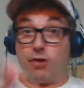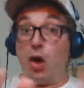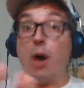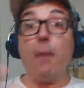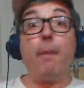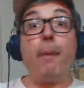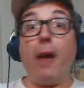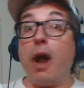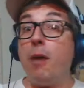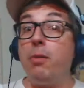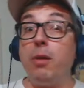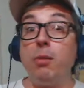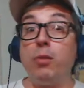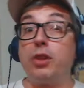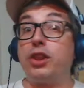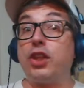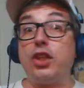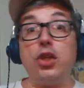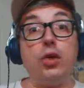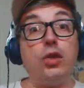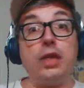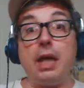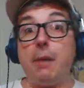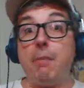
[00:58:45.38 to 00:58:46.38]
no problem with
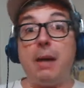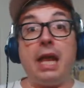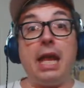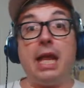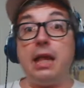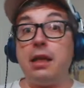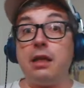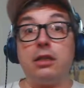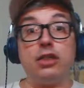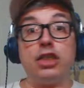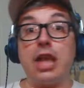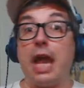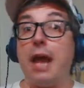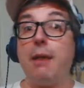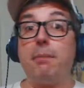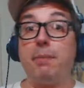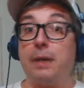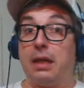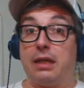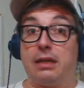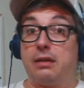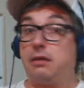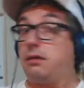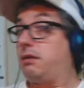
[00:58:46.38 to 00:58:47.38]
the New Day being
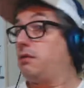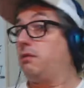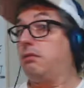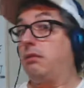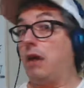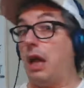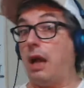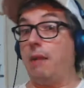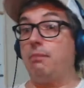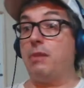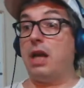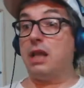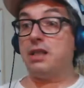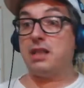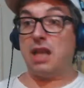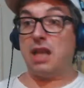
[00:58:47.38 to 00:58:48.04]
champions. I'm not